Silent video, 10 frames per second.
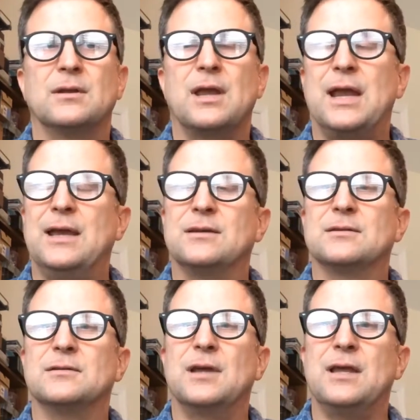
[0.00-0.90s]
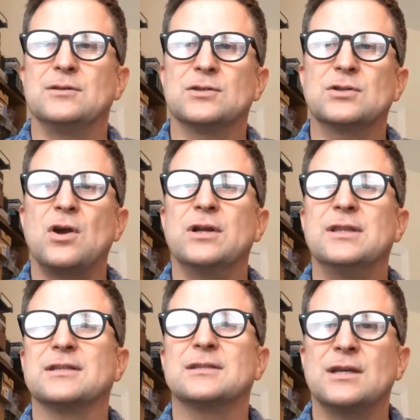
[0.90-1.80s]
and start in
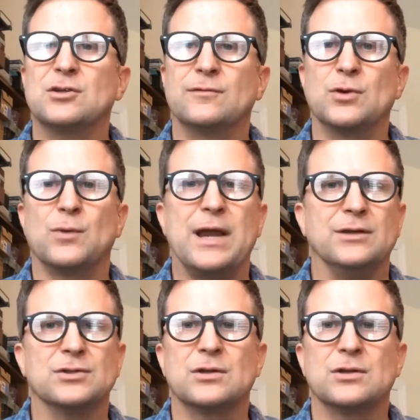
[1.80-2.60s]
the center of your range.